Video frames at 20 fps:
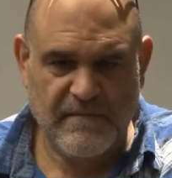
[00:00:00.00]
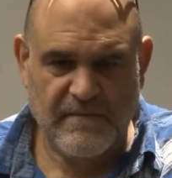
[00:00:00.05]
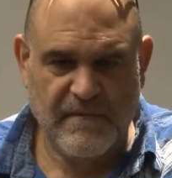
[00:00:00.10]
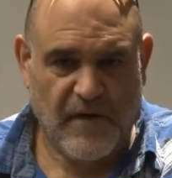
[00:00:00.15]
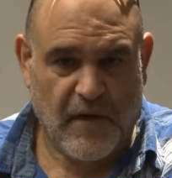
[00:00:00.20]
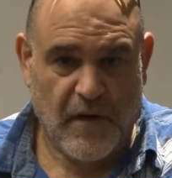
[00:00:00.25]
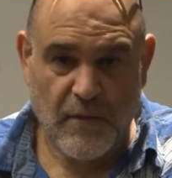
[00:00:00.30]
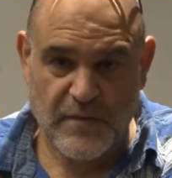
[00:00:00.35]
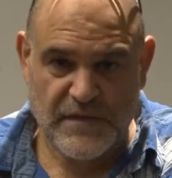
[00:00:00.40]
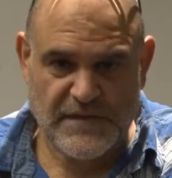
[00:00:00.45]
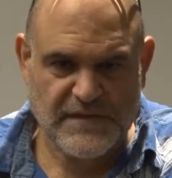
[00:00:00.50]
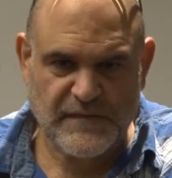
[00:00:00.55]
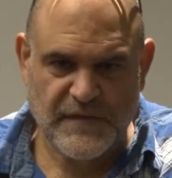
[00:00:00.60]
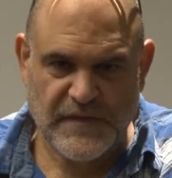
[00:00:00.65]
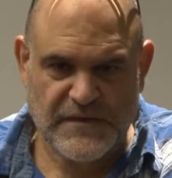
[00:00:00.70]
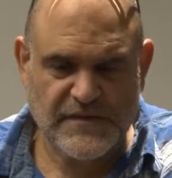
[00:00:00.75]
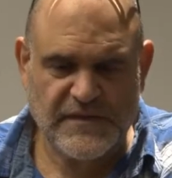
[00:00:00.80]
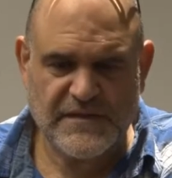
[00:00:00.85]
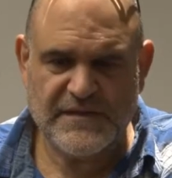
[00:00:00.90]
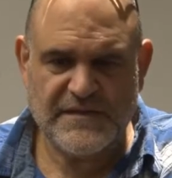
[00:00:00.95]
Darwin's
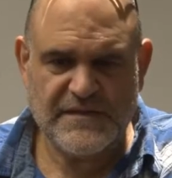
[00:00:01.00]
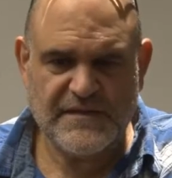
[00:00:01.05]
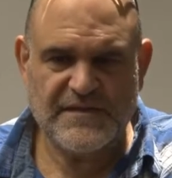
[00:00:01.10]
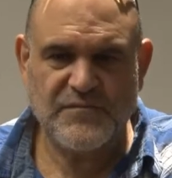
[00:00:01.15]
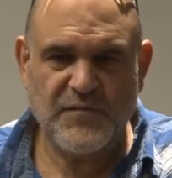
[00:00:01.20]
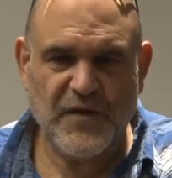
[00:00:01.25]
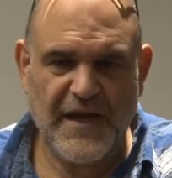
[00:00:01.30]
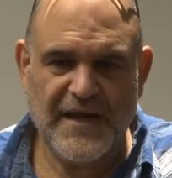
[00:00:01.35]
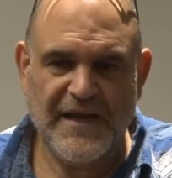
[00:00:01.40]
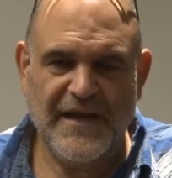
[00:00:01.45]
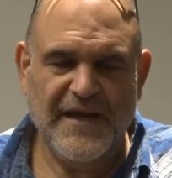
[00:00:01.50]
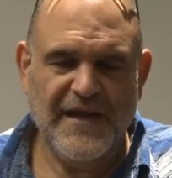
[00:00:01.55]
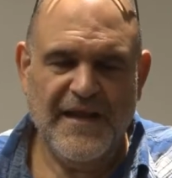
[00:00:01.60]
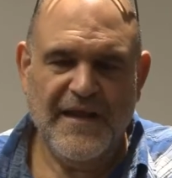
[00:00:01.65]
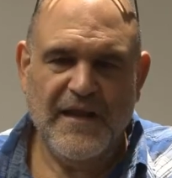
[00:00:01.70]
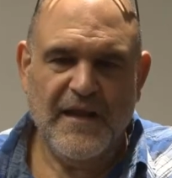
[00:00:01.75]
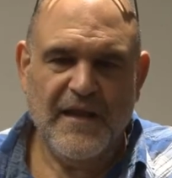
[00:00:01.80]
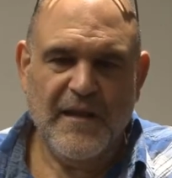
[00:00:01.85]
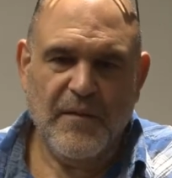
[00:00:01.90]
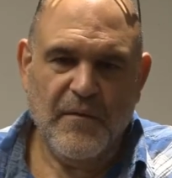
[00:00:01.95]
finches, right,
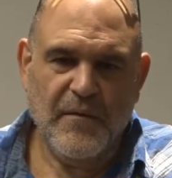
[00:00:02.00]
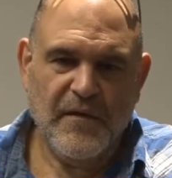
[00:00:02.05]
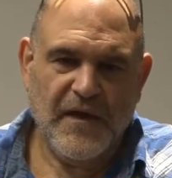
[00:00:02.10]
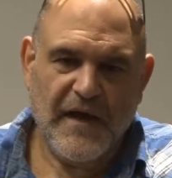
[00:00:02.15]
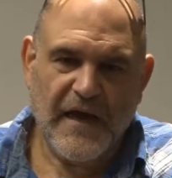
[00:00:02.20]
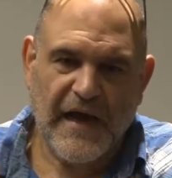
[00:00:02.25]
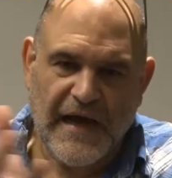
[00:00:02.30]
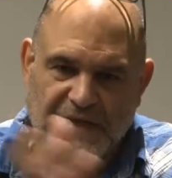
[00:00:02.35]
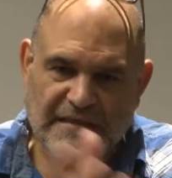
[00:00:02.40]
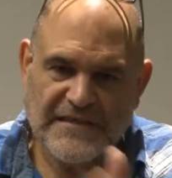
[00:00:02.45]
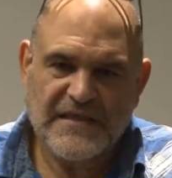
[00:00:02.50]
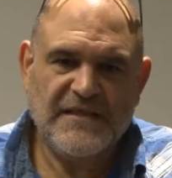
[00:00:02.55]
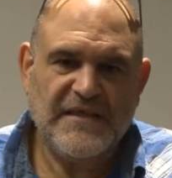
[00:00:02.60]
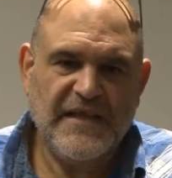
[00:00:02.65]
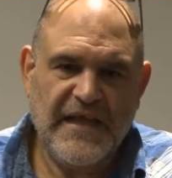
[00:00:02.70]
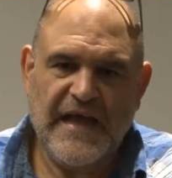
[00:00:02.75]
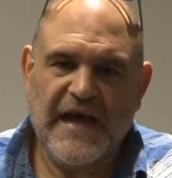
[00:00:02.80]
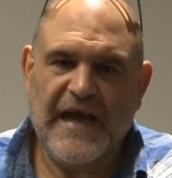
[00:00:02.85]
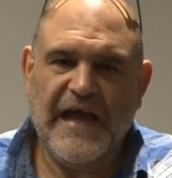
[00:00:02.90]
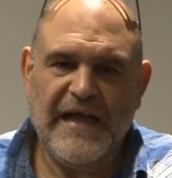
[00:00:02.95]
got to
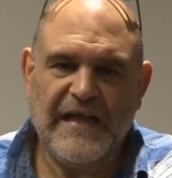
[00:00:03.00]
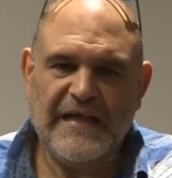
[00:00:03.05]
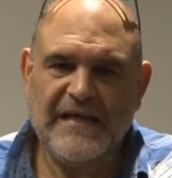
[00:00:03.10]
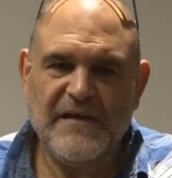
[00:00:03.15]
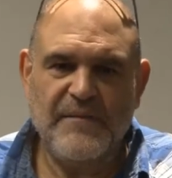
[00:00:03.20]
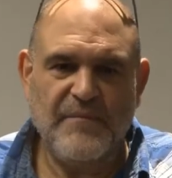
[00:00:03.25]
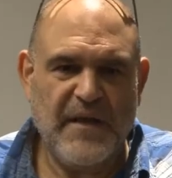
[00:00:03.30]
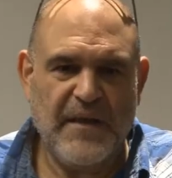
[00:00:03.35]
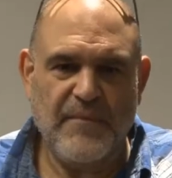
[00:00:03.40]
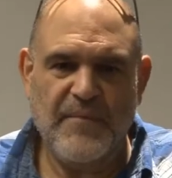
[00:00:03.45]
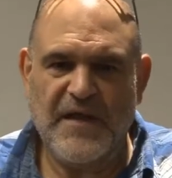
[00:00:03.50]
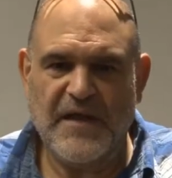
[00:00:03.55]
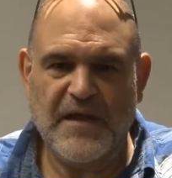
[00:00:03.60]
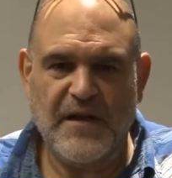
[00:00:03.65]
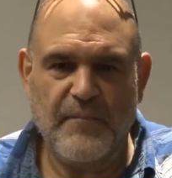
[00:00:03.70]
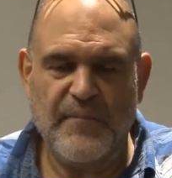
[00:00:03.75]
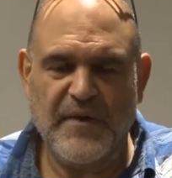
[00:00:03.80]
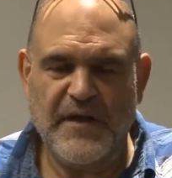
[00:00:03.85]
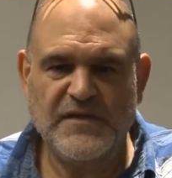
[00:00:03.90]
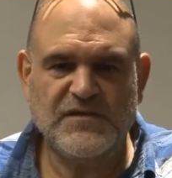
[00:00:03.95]
the island, maybe in
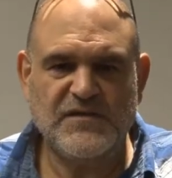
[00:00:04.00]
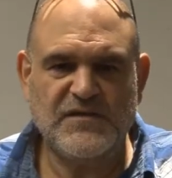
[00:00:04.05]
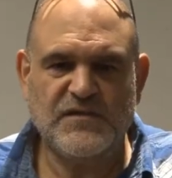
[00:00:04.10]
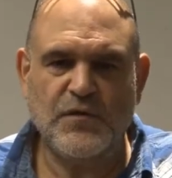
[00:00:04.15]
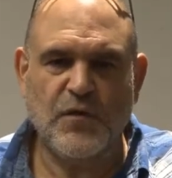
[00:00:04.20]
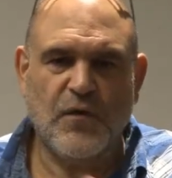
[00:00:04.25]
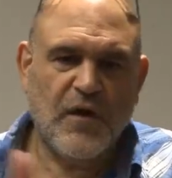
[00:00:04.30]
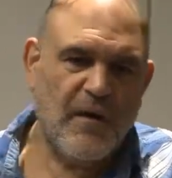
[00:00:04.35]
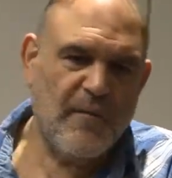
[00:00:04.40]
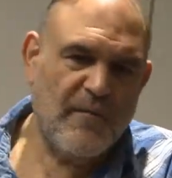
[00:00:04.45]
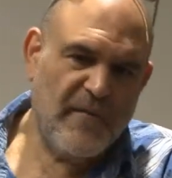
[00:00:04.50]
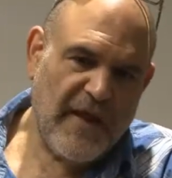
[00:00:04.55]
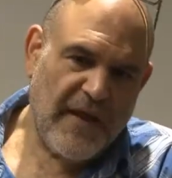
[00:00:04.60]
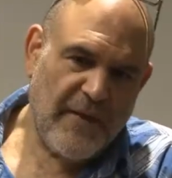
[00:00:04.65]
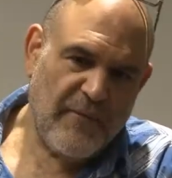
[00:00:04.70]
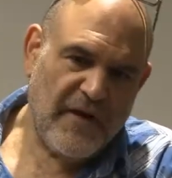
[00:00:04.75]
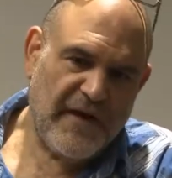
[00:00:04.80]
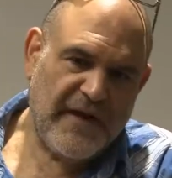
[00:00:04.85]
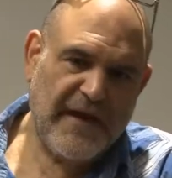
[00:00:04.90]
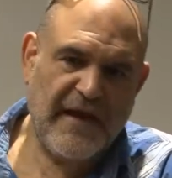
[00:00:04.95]
a big storm, they
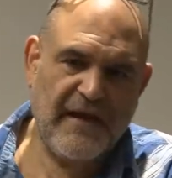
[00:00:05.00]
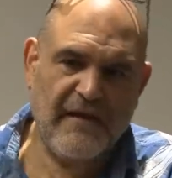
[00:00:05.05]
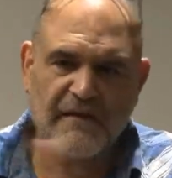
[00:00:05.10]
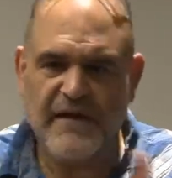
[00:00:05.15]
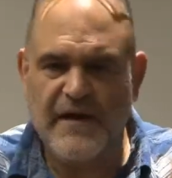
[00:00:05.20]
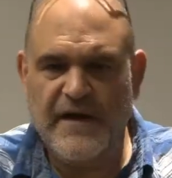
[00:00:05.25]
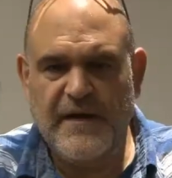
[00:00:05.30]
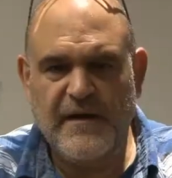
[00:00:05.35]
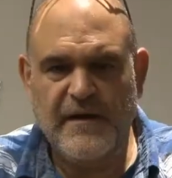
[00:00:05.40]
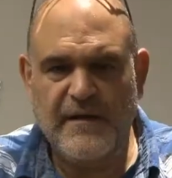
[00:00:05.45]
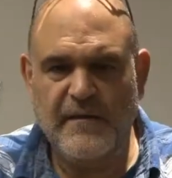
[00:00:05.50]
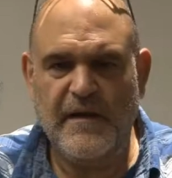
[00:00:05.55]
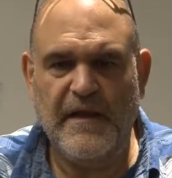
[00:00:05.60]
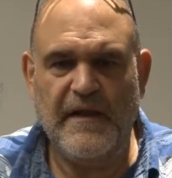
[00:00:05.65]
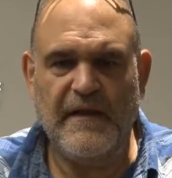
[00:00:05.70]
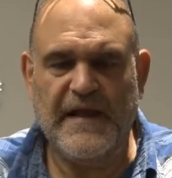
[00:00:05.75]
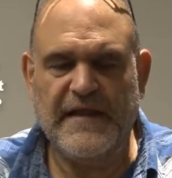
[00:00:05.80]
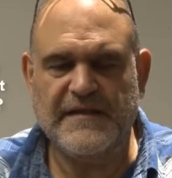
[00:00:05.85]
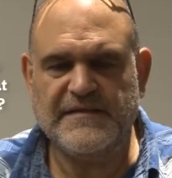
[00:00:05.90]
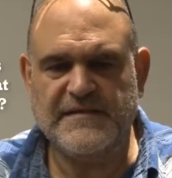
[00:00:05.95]
were carried,
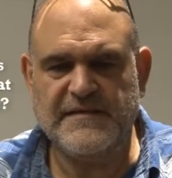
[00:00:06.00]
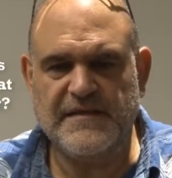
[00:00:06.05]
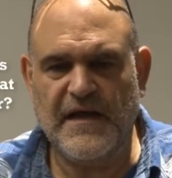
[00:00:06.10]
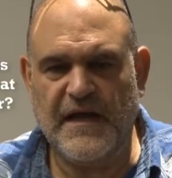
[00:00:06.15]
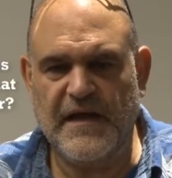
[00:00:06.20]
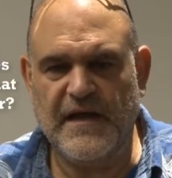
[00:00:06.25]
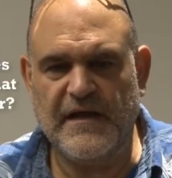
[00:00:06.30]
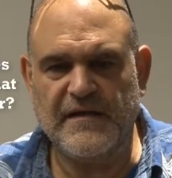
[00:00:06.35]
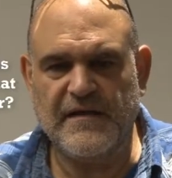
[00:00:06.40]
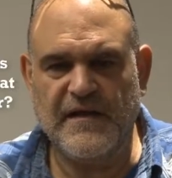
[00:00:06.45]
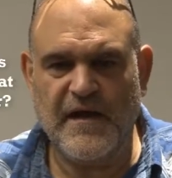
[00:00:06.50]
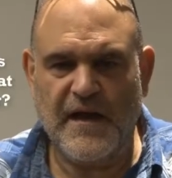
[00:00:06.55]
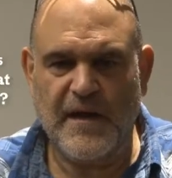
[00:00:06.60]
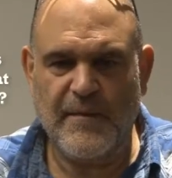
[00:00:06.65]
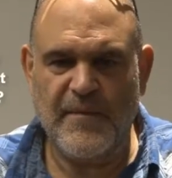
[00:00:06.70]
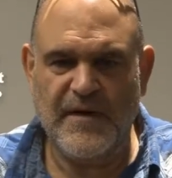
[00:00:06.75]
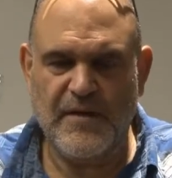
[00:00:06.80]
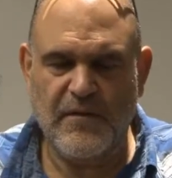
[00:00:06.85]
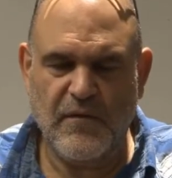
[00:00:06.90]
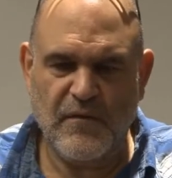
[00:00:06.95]
and that's not
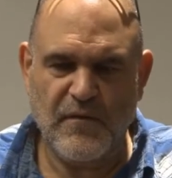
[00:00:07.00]
uncommon.